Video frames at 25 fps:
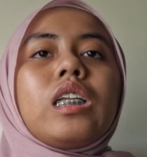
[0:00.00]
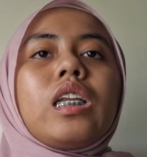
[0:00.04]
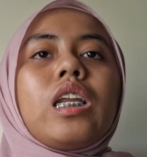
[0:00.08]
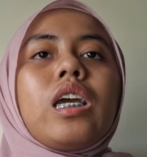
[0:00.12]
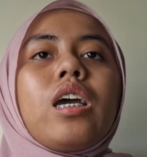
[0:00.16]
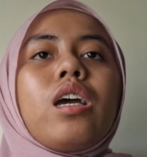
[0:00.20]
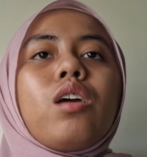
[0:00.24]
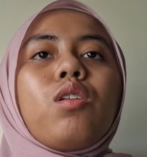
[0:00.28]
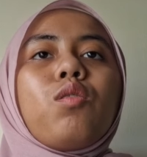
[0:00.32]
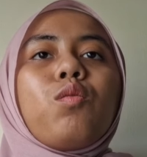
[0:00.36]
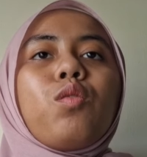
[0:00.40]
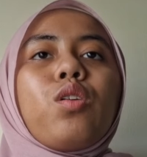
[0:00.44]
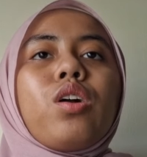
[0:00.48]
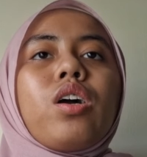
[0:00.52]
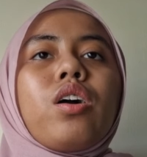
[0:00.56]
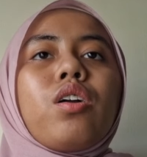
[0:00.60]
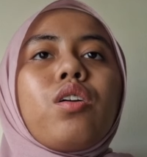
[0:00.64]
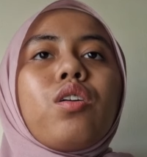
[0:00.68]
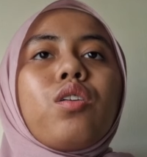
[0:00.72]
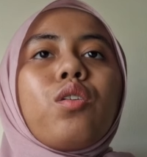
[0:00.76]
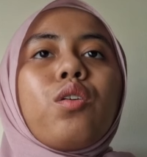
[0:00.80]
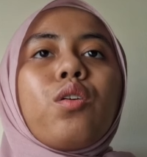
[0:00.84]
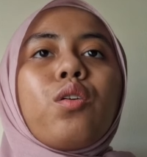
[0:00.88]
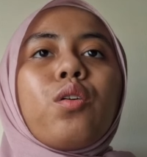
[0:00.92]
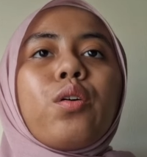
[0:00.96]
Then we
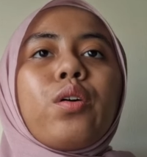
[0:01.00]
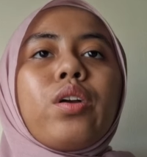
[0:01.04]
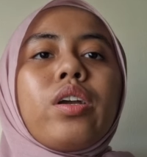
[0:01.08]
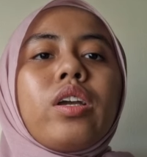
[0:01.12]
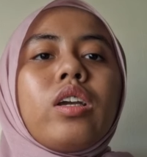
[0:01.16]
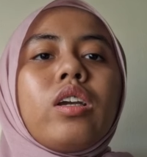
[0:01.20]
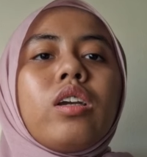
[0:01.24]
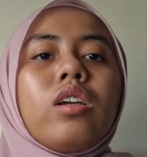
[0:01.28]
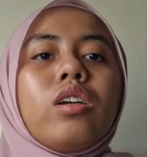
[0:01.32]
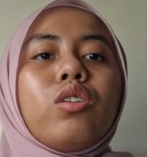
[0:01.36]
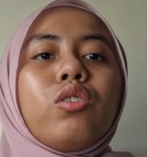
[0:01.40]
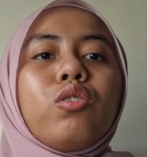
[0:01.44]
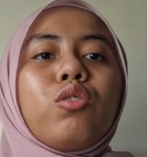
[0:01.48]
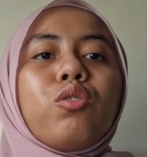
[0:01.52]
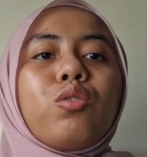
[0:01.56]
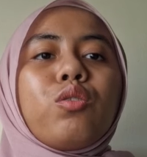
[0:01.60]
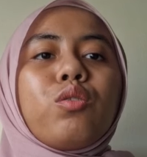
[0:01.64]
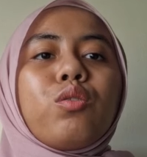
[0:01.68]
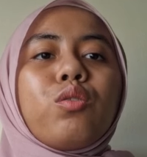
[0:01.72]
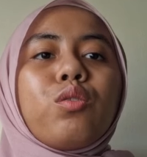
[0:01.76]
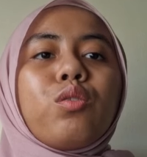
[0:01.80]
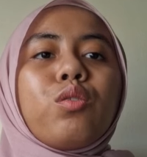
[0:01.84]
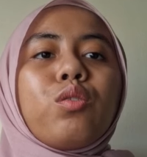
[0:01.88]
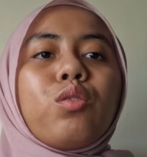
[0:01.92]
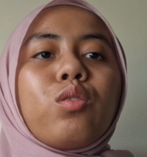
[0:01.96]
are going
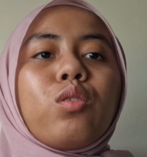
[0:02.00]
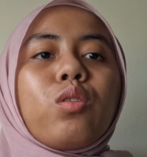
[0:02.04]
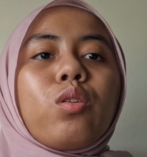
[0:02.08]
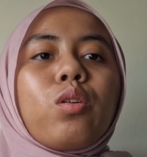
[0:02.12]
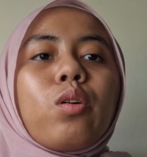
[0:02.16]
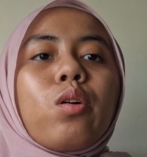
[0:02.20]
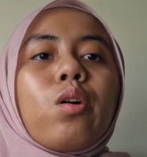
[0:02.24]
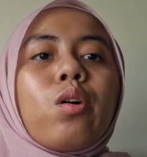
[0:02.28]
to